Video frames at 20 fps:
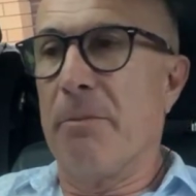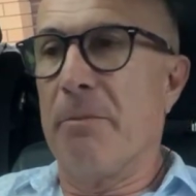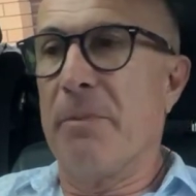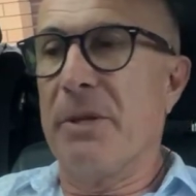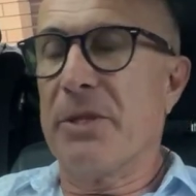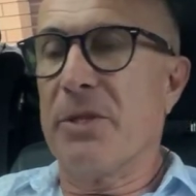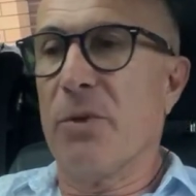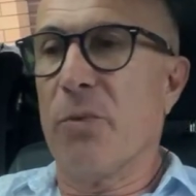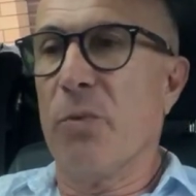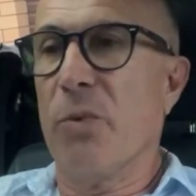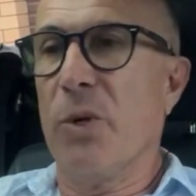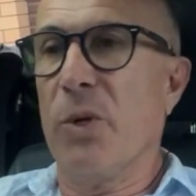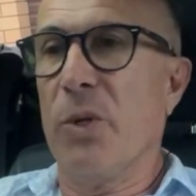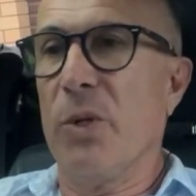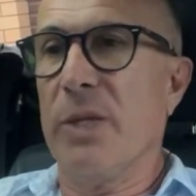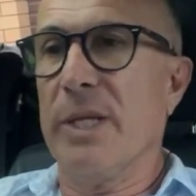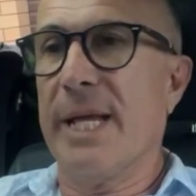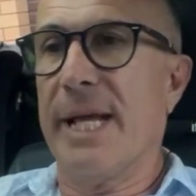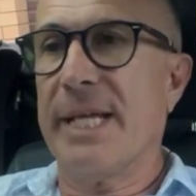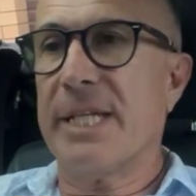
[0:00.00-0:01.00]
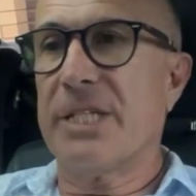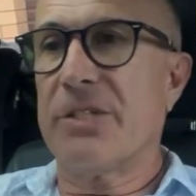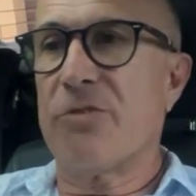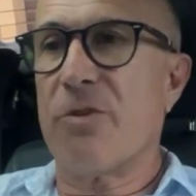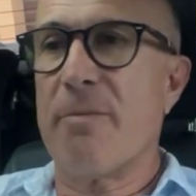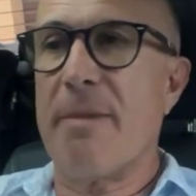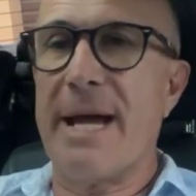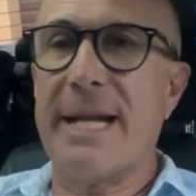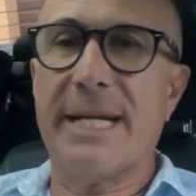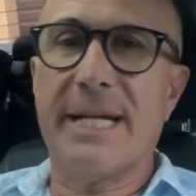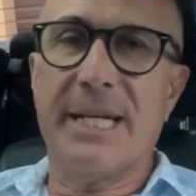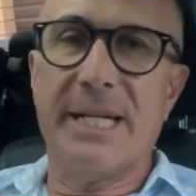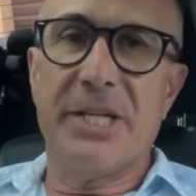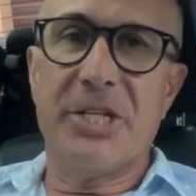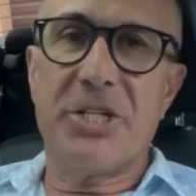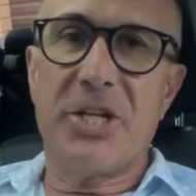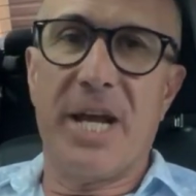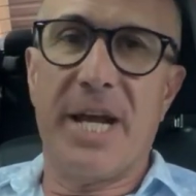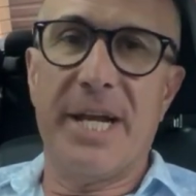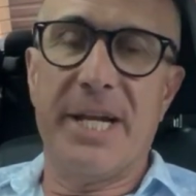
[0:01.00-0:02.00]
but the world has dramatically
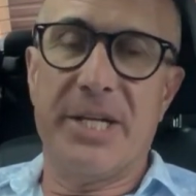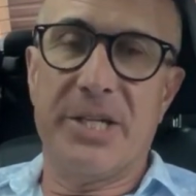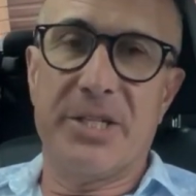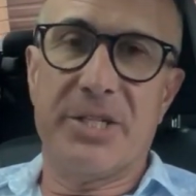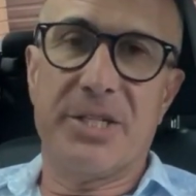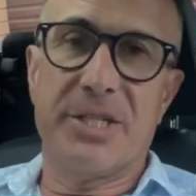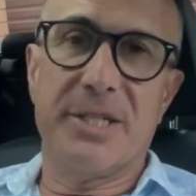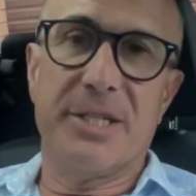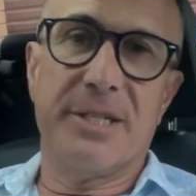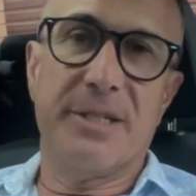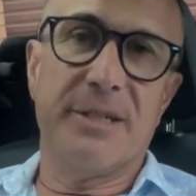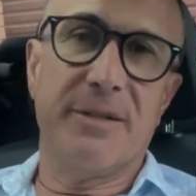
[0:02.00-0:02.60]
changed,